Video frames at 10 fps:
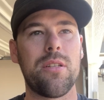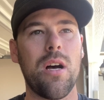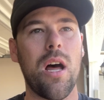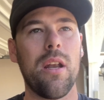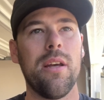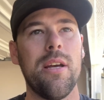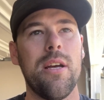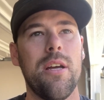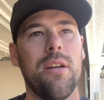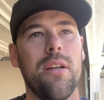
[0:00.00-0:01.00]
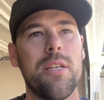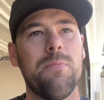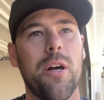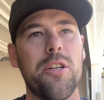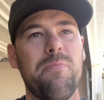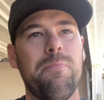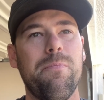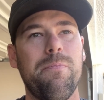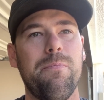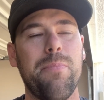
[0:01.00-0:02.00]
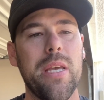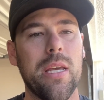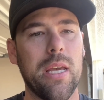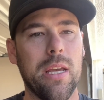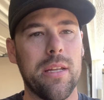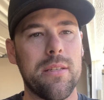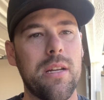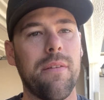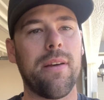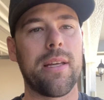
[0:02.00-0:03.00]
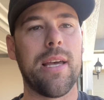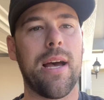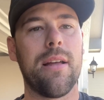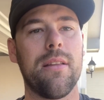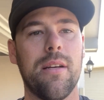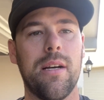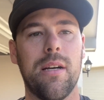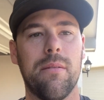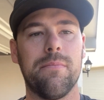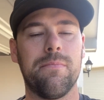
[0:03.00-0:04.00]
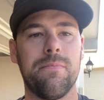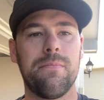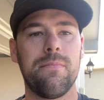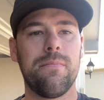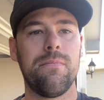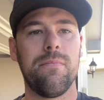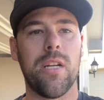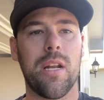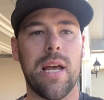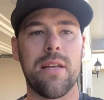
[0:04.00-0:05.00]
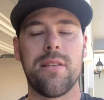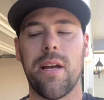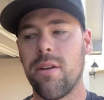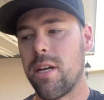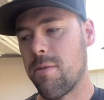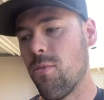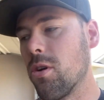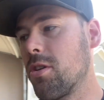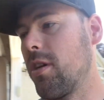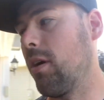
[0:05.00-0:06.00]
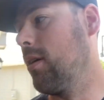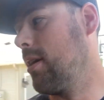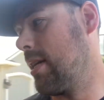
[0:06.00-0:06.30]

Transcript: not as much pinging and stuff like that. None of that sound anymore. So